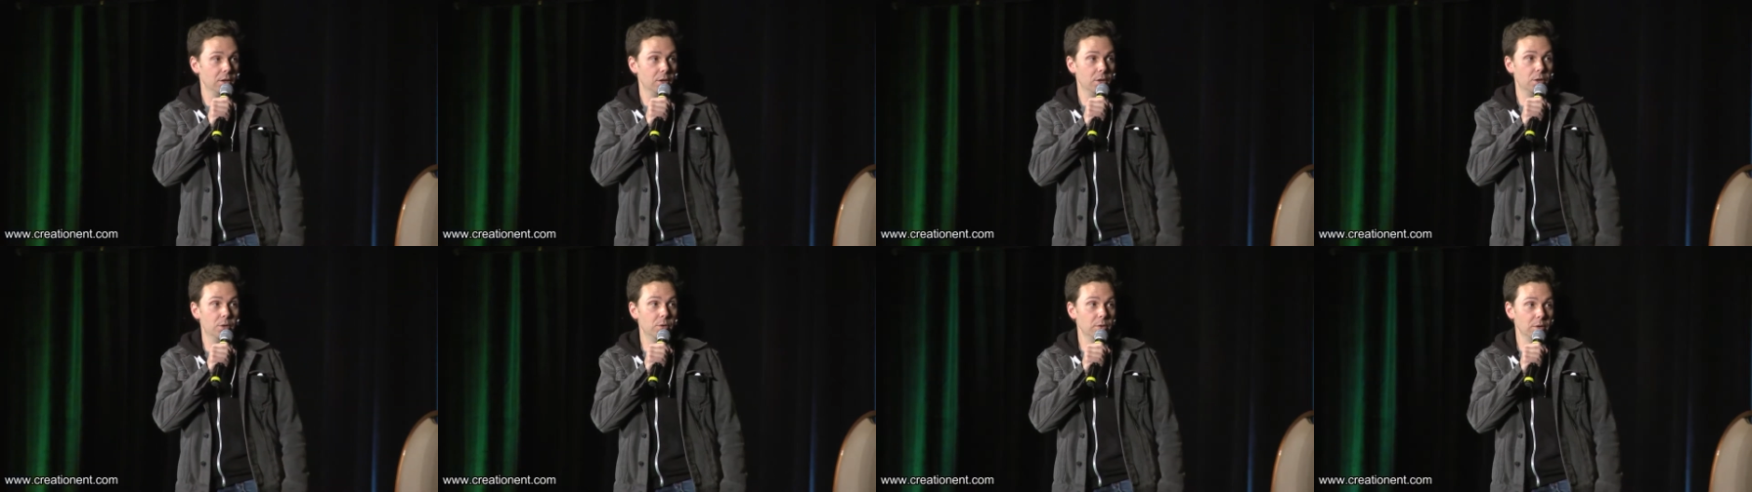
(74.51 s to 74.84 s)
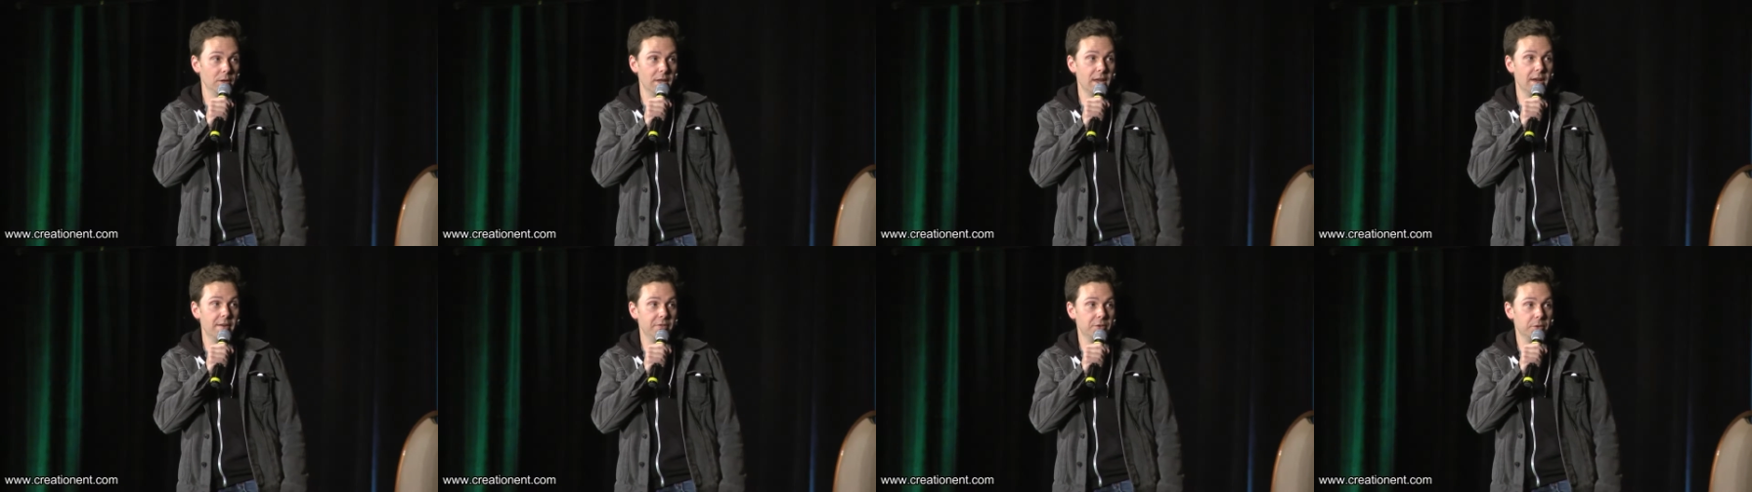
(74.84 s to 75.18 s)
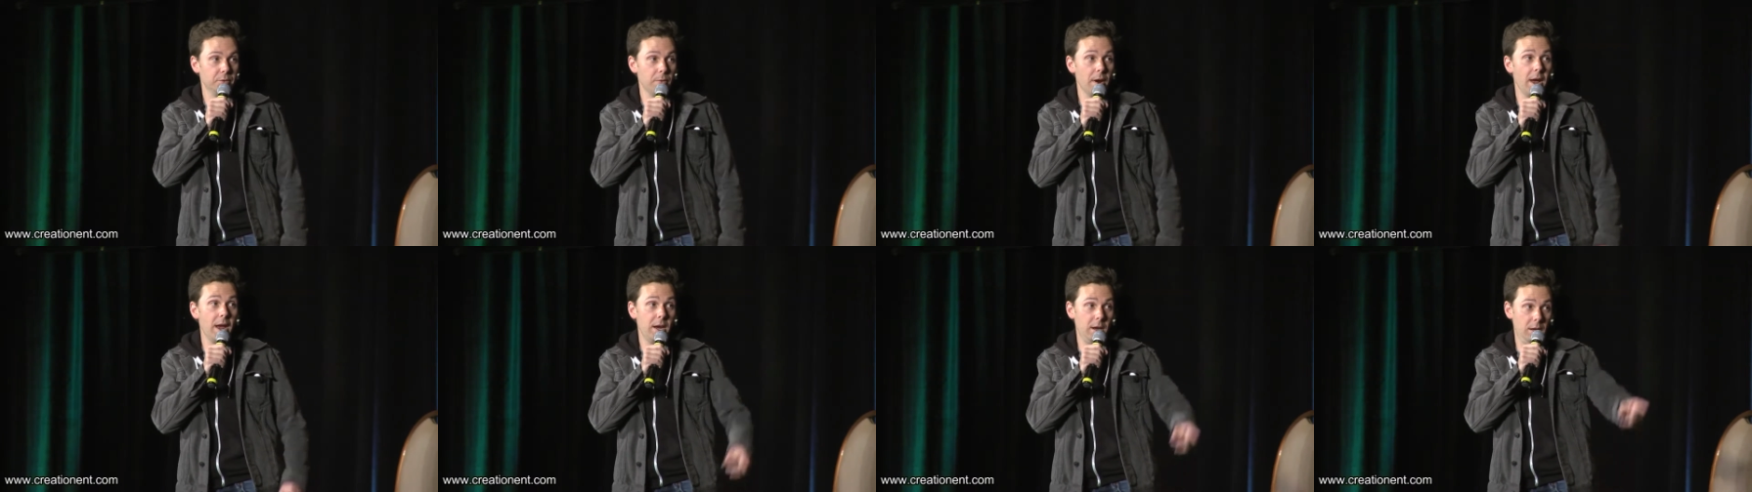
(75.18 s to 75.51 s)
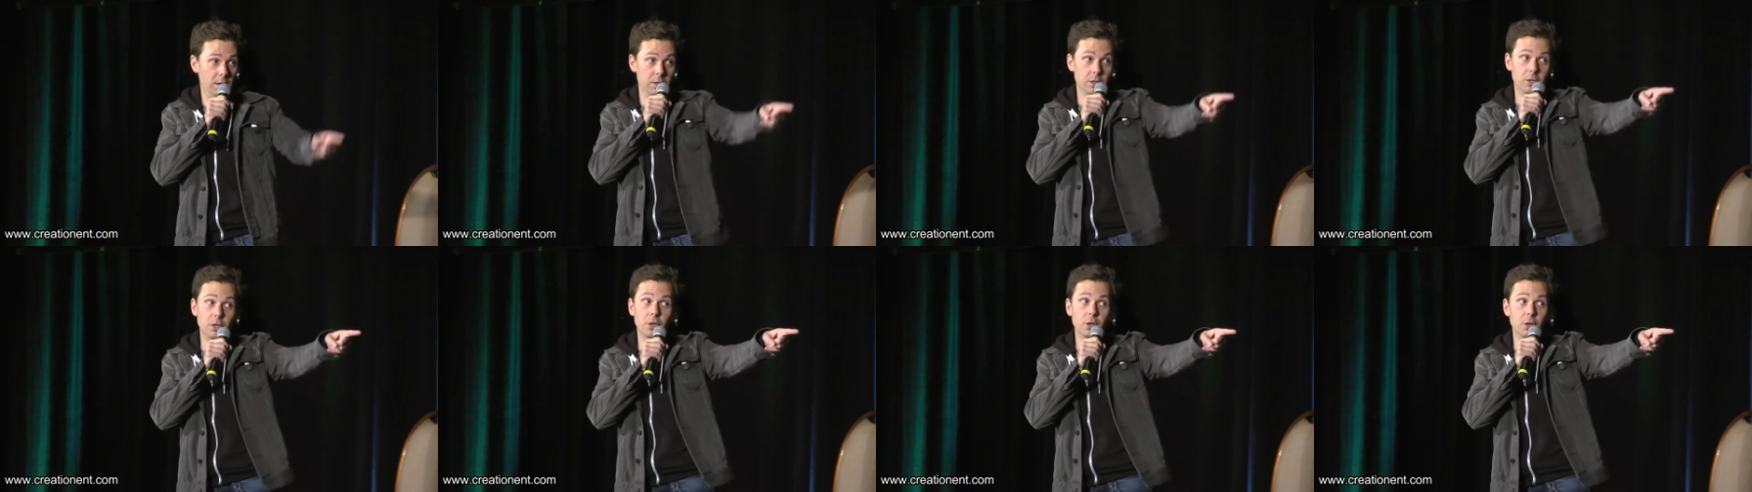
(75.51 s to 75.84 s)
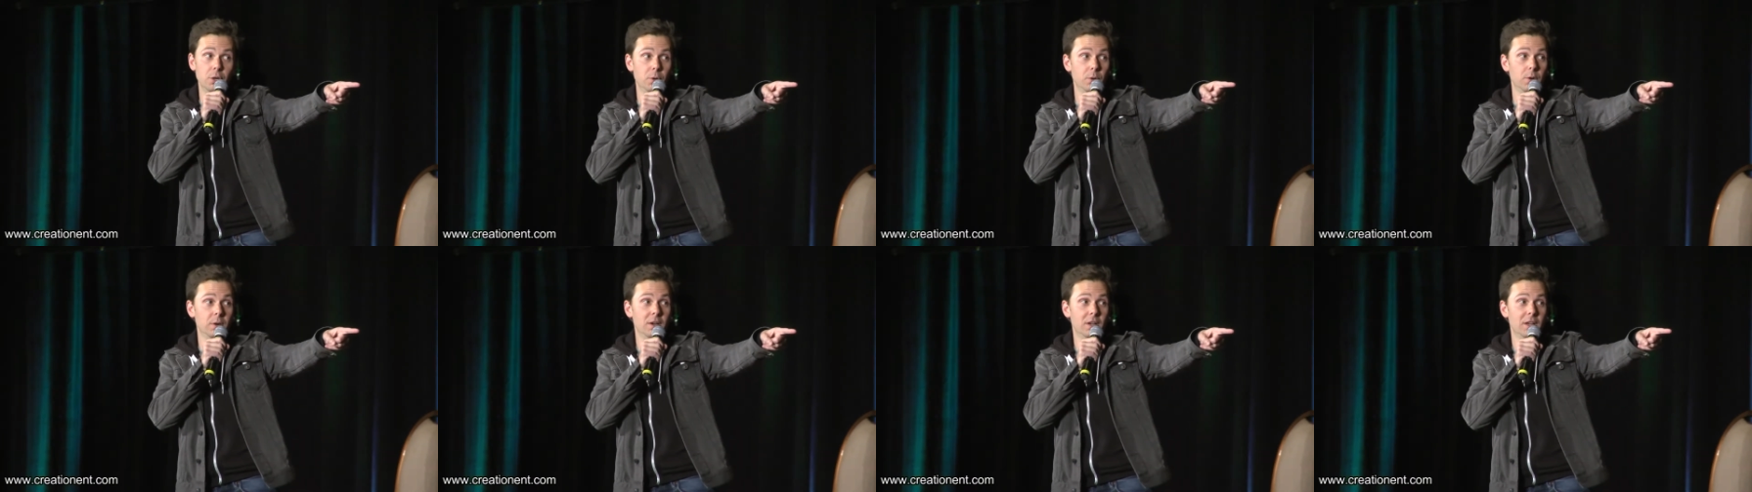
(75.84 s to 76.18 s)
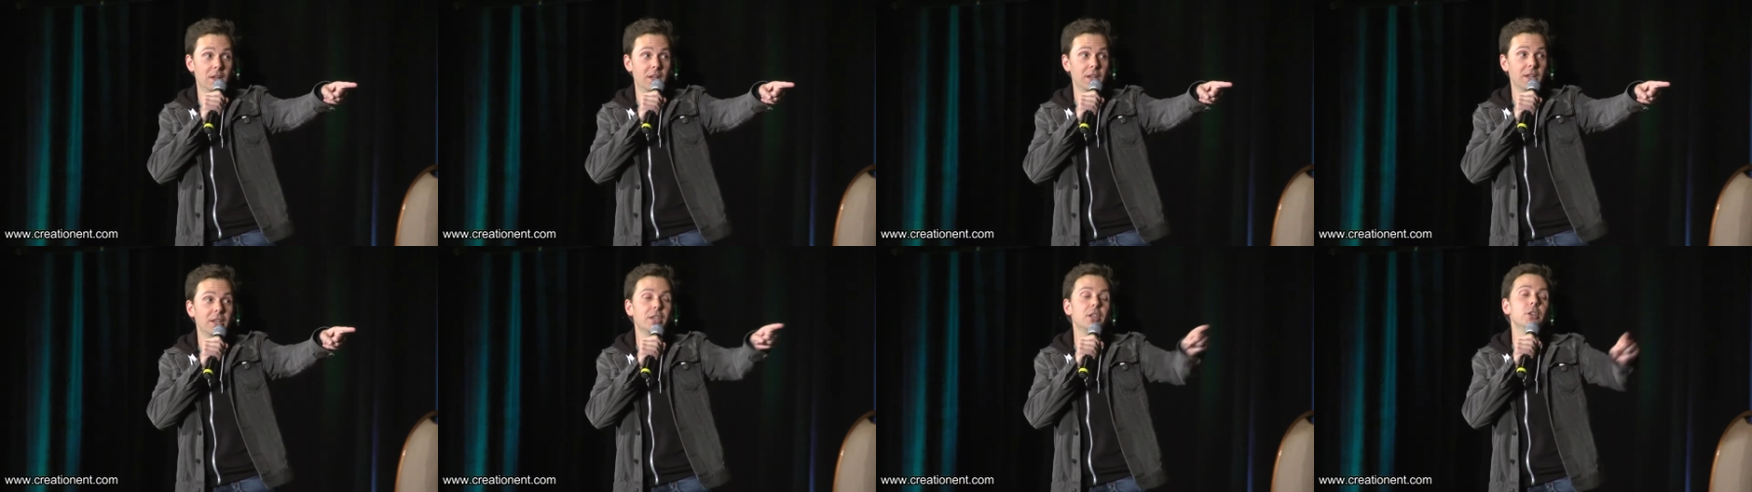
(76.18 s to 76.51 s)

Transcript: Who left, right? You.